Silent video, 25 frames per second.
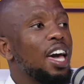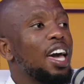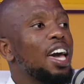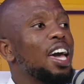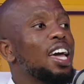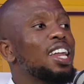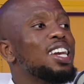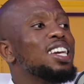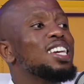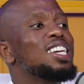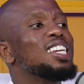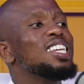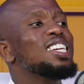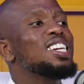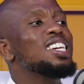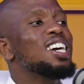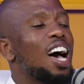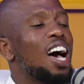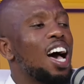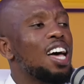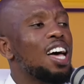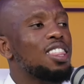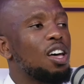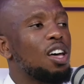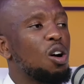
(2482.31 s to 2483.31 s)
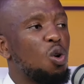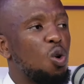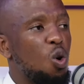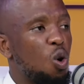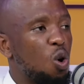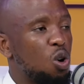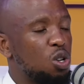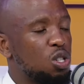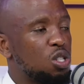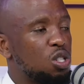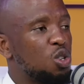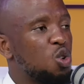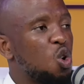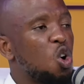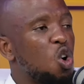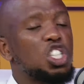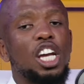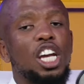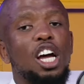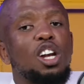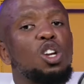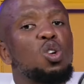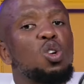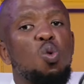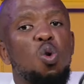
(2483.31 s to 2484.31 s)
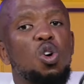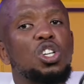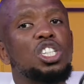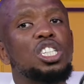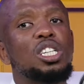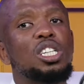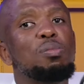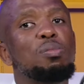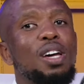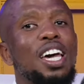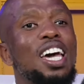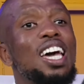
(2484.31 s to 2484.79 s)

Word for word: any mm. other God, nor shall you worship